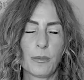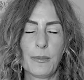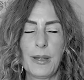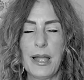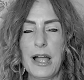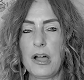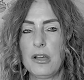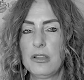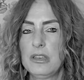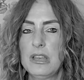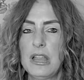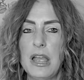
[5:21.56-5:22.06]

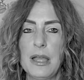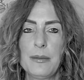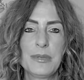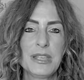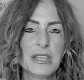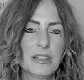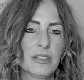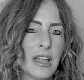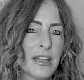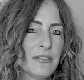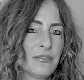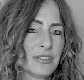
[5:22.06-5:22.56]
mountain. I
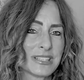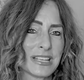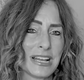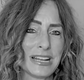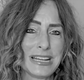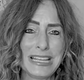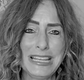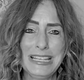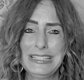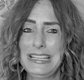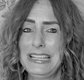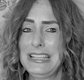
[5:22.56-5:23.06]
mean, life was
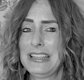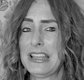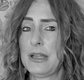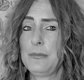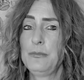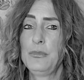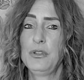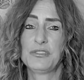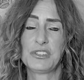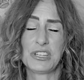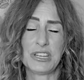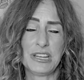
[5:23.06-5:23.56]
not easy. Then I
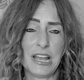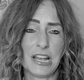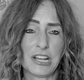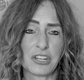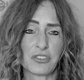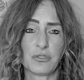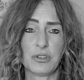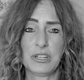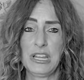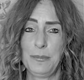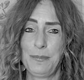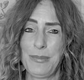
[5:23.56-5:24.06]
moved to
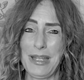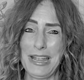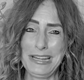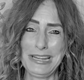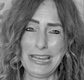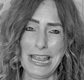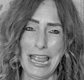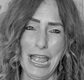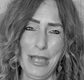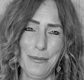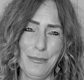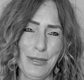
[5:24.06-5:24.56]
Nashville and hit
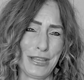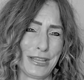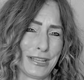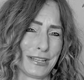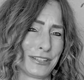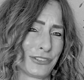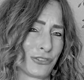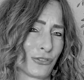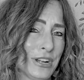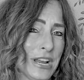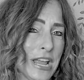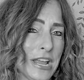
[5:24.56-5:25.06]
pandemic
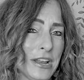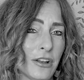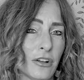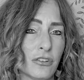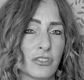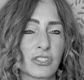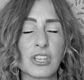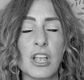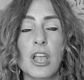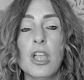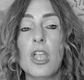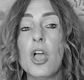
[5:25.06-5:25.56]
and
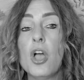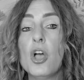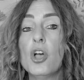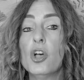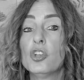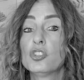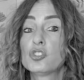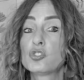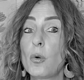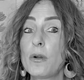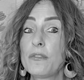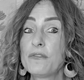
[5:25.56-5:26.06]
tornadoes.
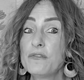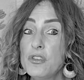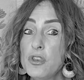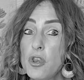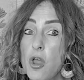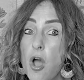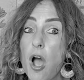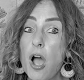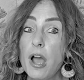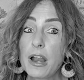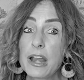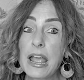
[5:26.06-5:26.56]
So I've
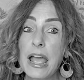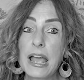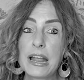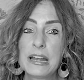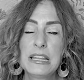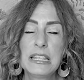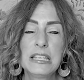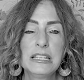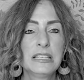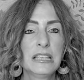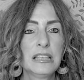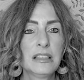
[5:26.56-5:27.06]
not had
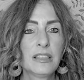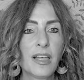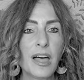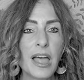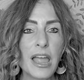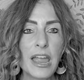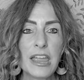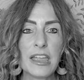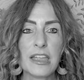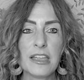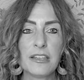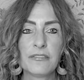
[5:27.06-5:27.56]
an easy
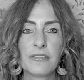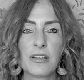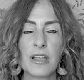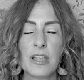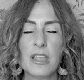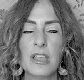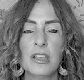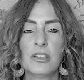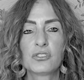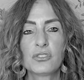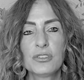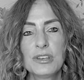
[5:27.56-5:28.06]
life.
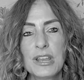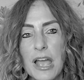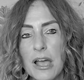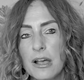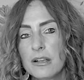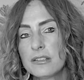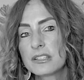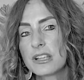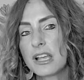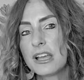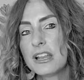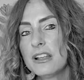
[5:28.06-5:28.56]
So now
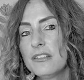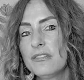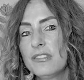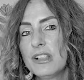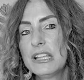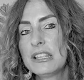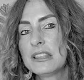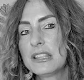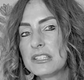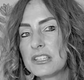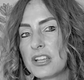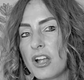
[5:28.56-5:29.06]
it's kind of
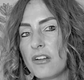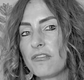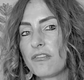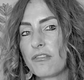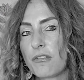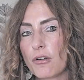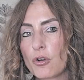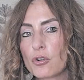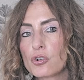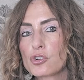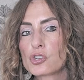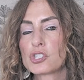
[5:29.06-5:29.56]
like the
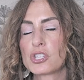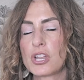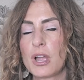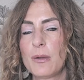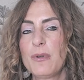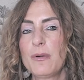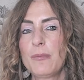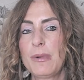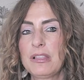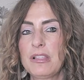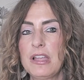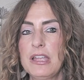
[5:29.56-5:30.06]
first time
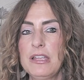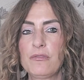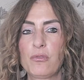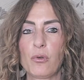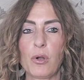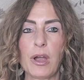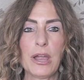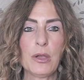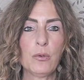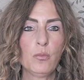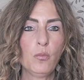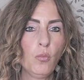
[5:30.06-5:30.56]
in my life
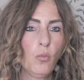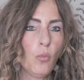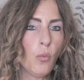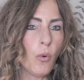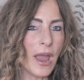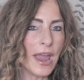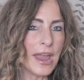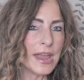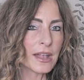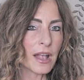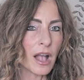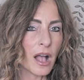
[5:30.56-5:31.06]
where I
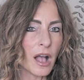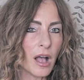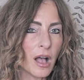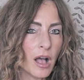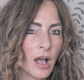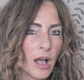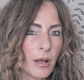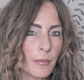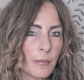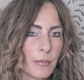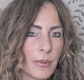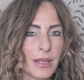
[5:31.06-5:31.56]
wake
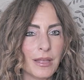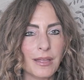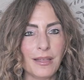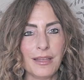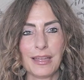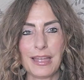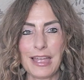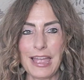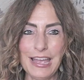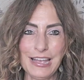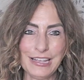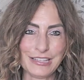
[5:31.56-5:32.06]
up
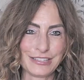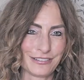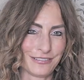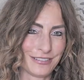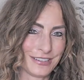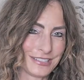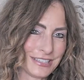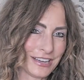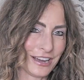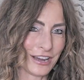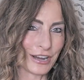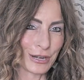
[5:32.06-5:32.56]
as a
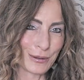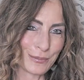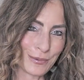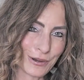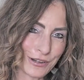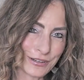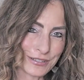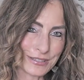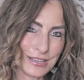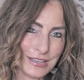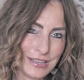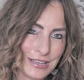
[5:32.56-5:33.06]
retired
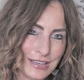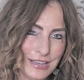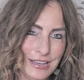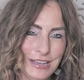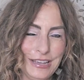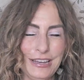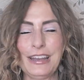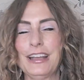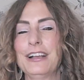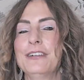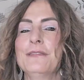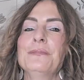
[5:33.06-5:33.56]

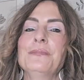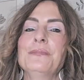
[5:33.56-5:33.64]
person.